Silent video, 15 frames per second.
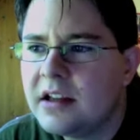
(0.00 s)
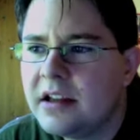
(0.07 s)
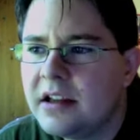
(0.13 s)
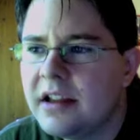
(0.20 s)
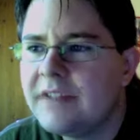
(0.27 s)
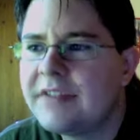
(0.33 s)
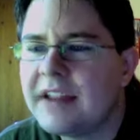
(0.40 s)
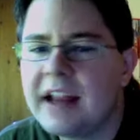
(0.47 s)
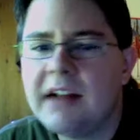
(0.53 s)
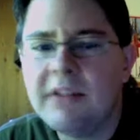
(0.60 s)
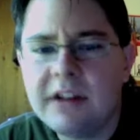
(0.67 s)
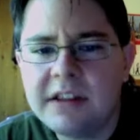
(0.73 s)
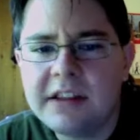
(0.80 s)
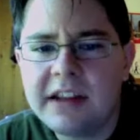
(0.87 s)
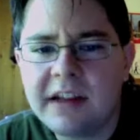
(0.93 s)
if they got
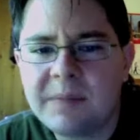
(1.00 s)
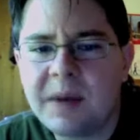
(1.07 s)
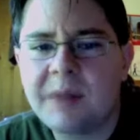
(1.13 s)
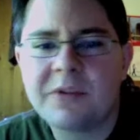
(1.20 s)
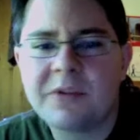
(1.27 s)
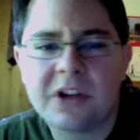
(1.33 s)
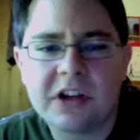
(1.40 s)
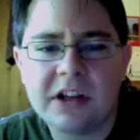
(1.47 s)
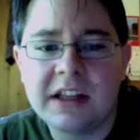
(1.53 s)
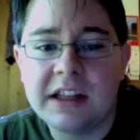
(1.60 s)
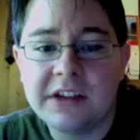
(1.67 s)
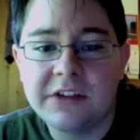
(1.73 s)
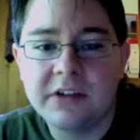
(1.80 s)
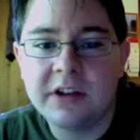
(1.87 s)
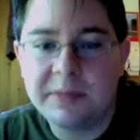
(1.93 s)
rid of the F-bombs, it could
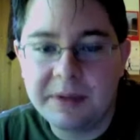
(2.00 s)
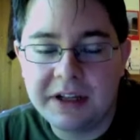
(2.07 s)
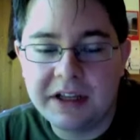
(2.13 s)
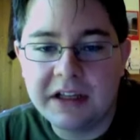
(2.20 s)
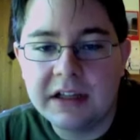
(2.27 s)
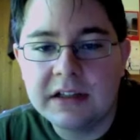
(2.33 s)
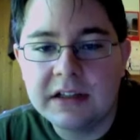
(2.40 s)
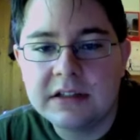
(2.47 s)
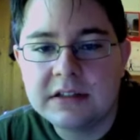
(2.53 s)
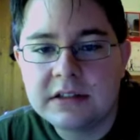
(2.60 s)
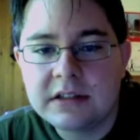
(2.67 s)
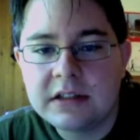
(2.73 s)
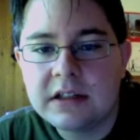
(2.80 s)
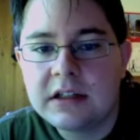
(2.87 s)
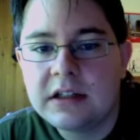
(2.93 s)
easily be,
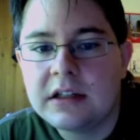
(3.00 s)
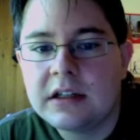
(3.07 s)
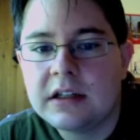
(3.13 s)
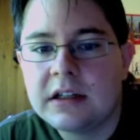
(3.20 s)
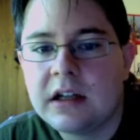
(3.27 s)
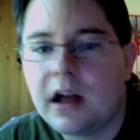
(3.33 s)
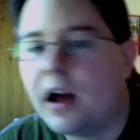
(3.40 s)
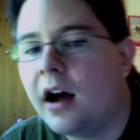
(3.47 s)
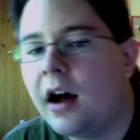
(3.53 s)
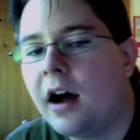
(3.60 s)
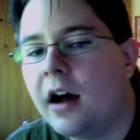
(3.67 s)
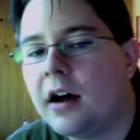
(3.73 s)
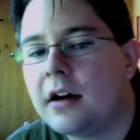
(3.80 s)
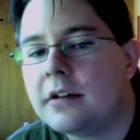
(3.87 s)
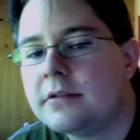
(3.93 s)
a